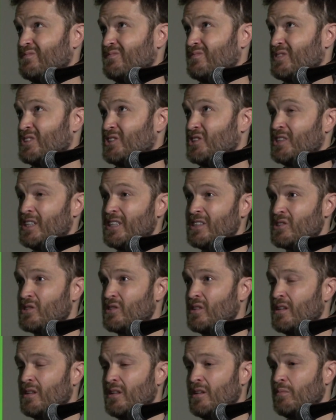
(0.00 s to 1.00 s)

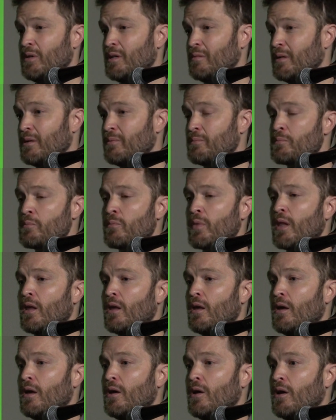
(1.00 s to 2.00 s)
sixth, maybe,
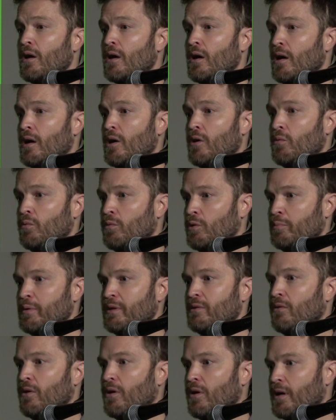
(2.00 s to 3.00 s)
will be
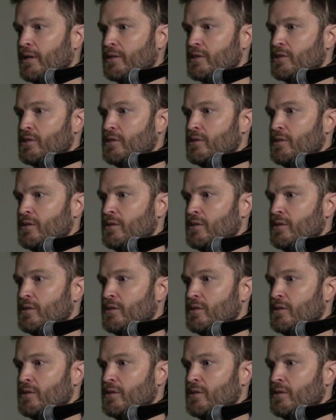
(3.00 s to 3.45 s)
lost